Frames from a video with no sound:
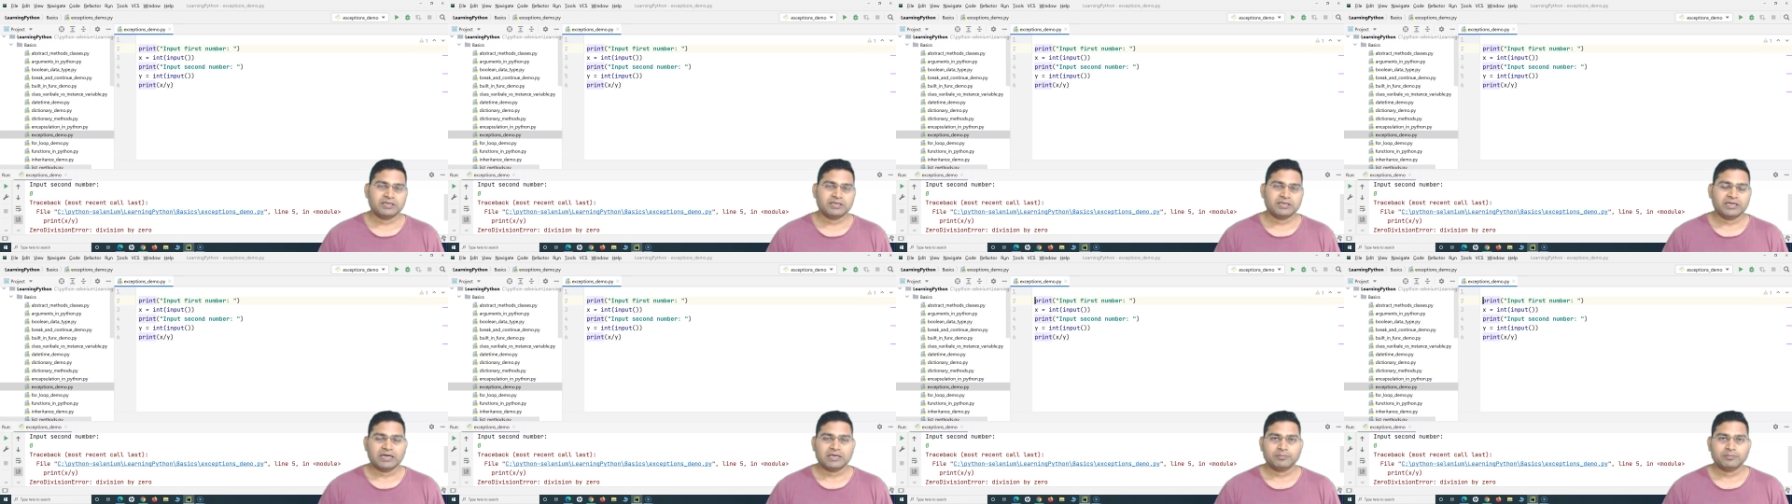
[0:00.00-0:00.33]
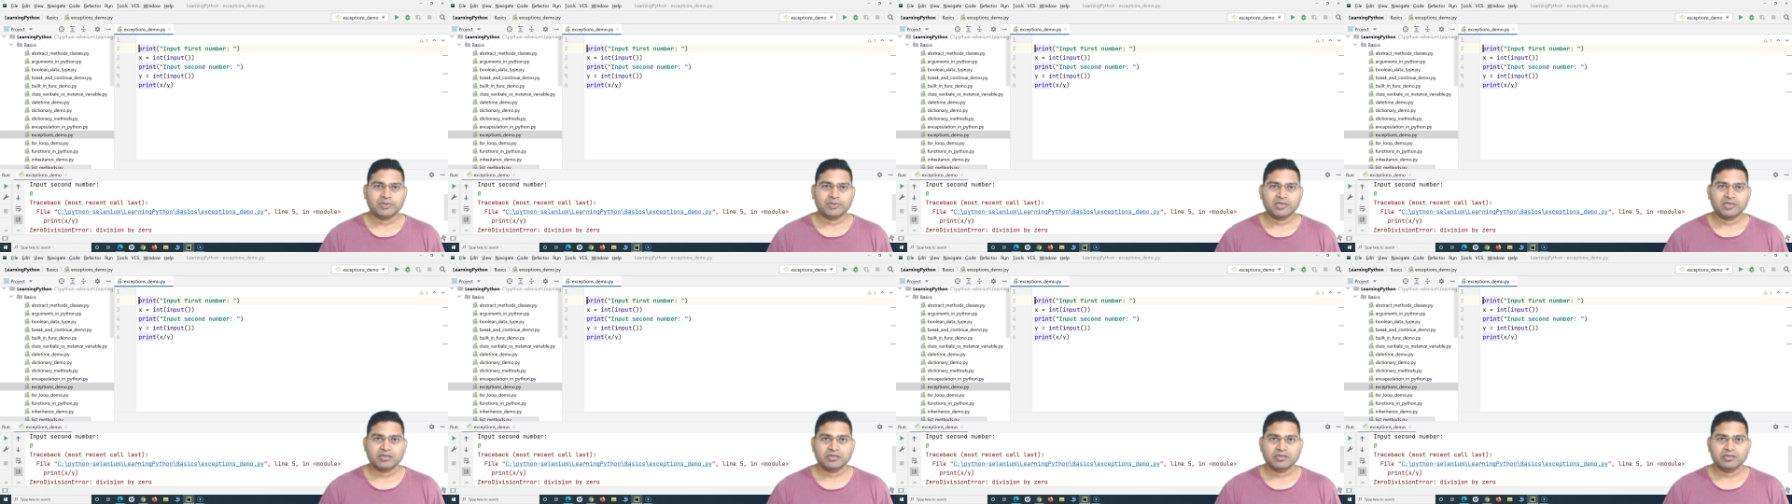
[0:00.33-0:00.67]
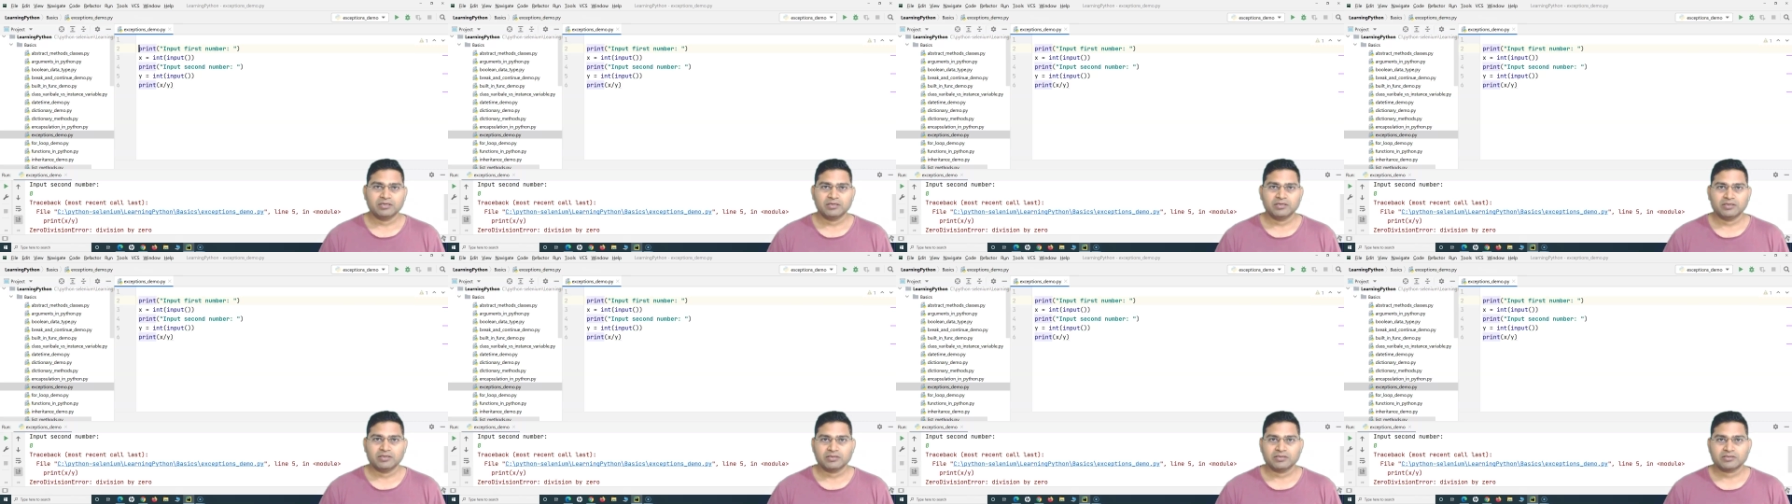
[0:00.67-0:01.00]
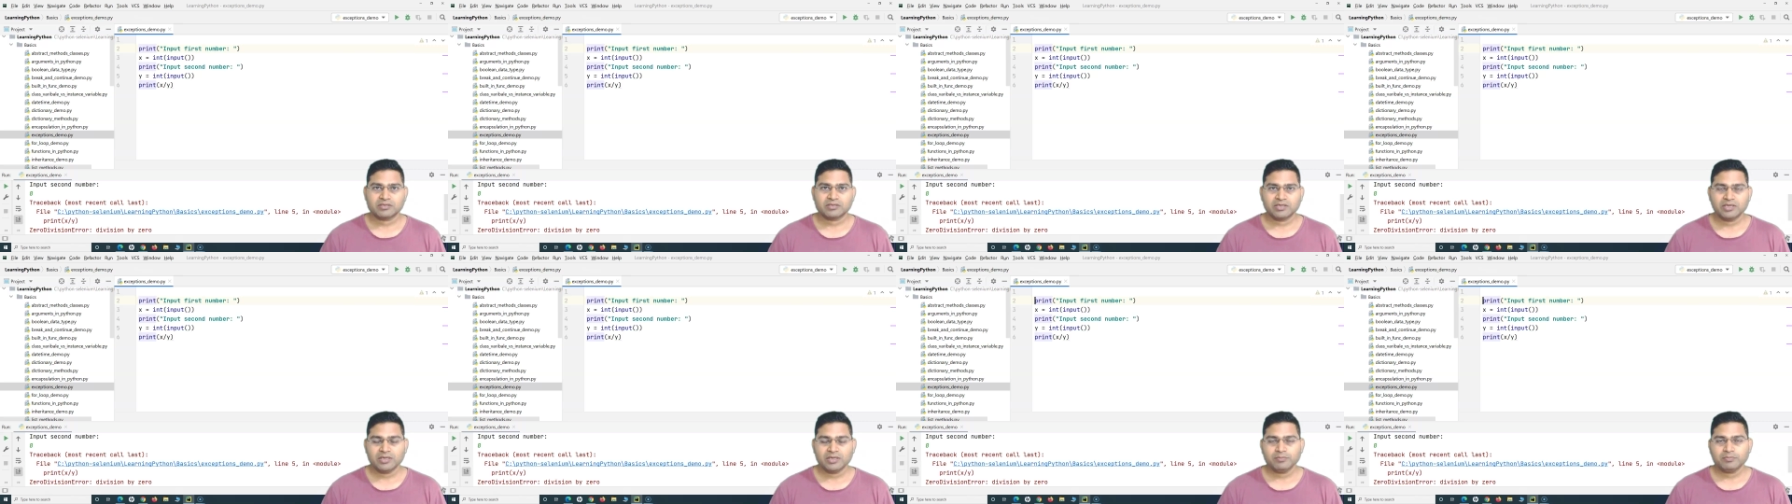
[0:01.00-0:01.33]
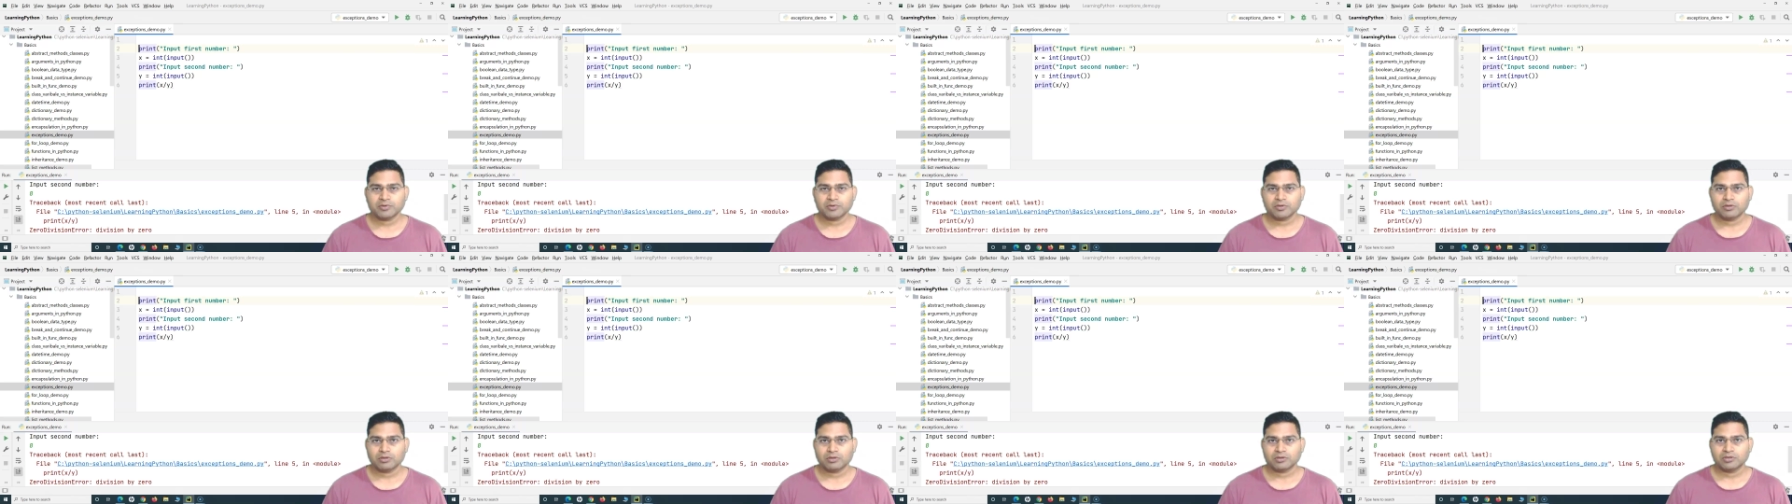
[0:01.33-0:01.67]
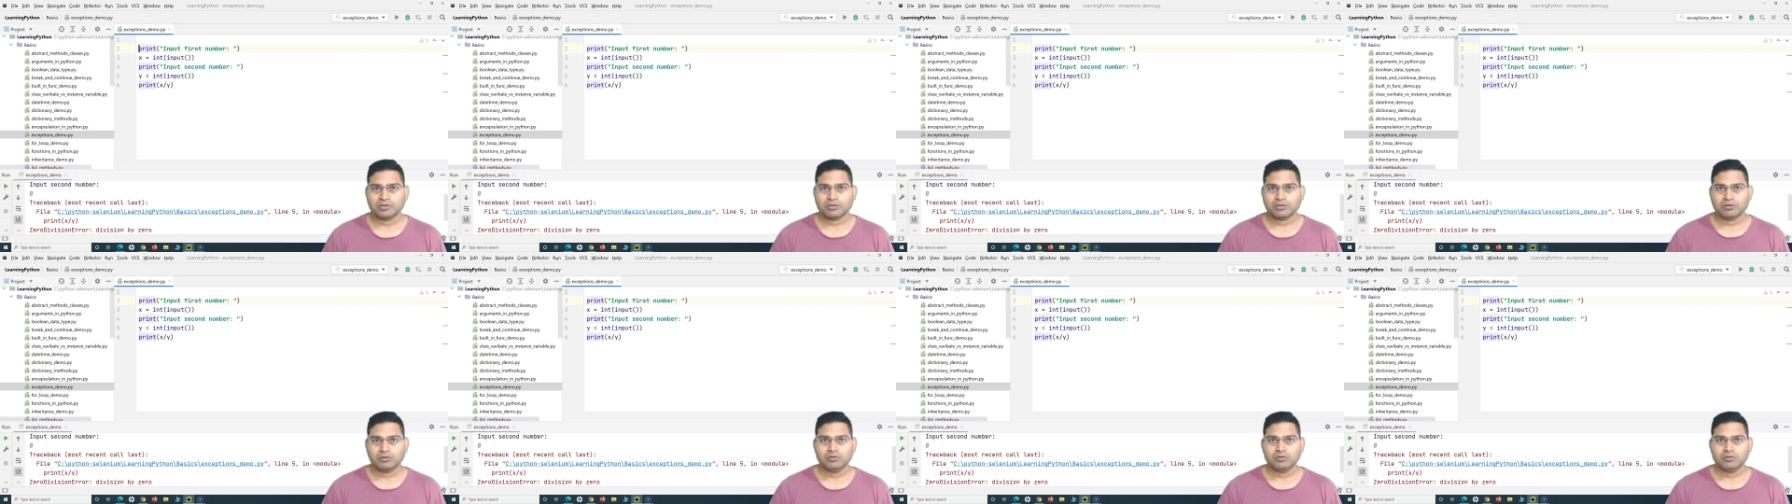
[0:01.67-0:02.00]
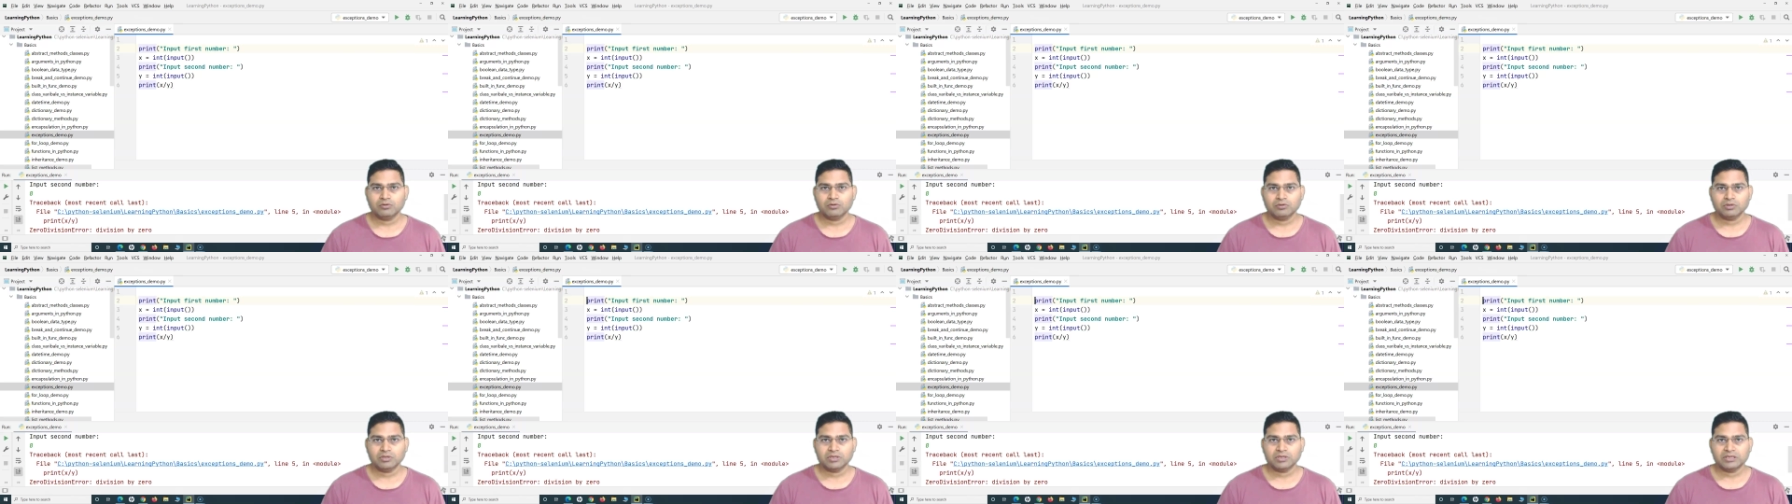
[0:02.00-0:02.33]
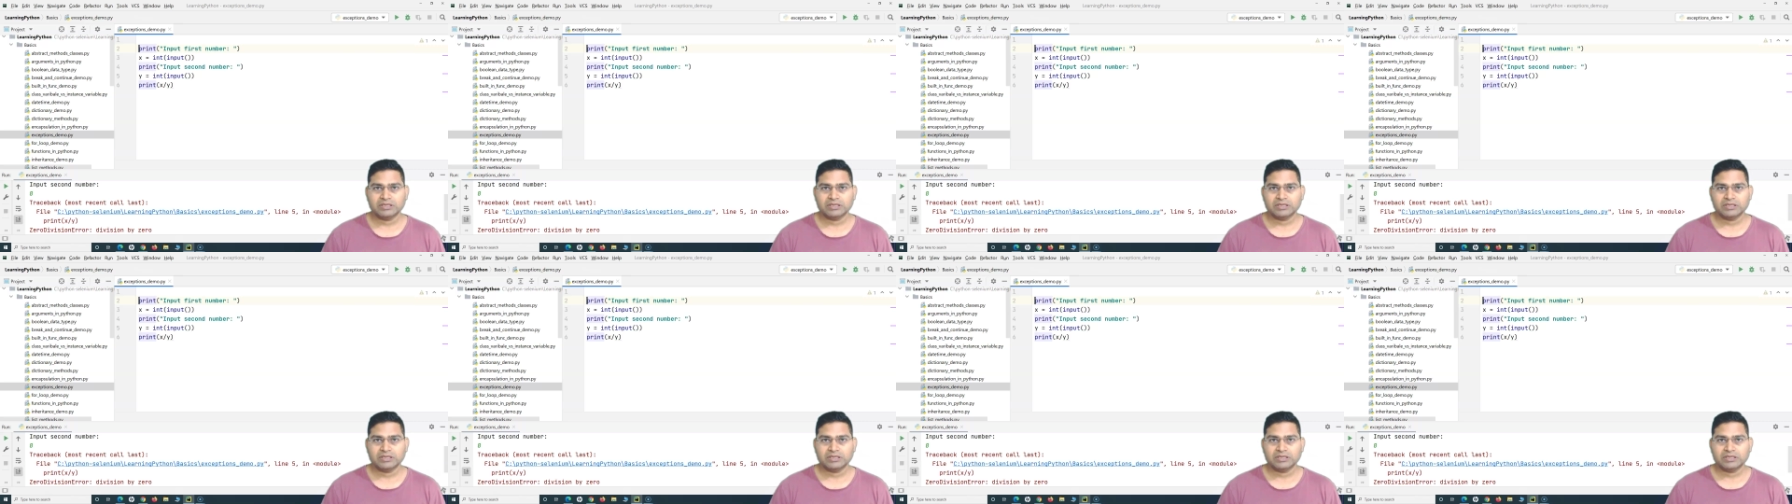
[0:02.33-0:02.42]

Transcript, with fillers: that particular script or the code